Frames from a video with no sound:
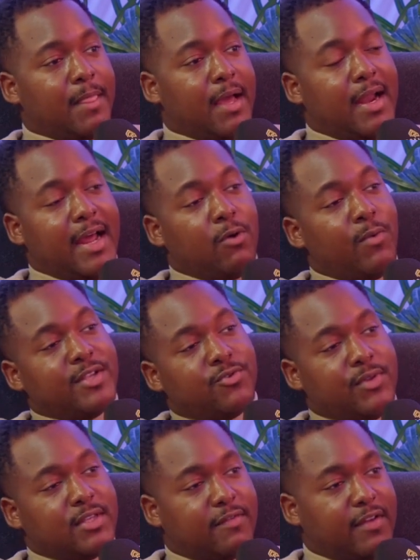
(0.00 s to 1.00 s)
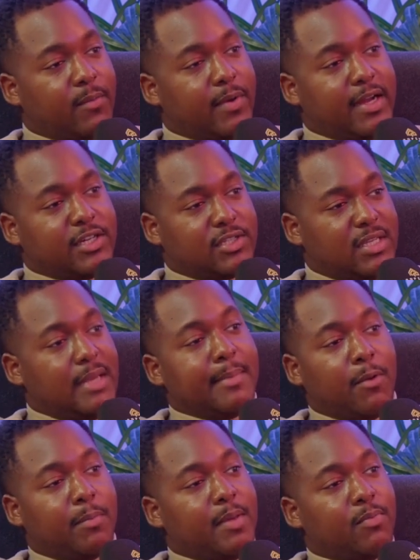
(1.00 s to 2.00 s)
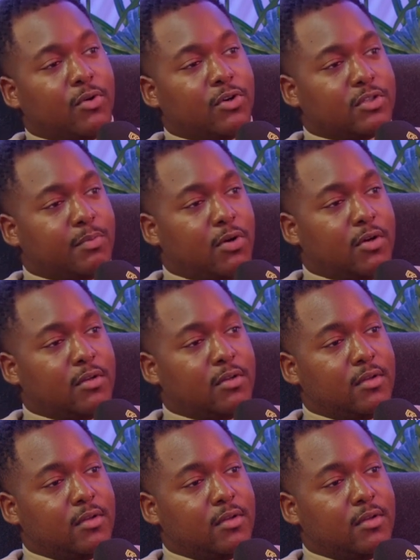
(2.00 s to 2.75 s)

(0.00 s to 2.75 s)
And I always do this thing where I just email people on the spot.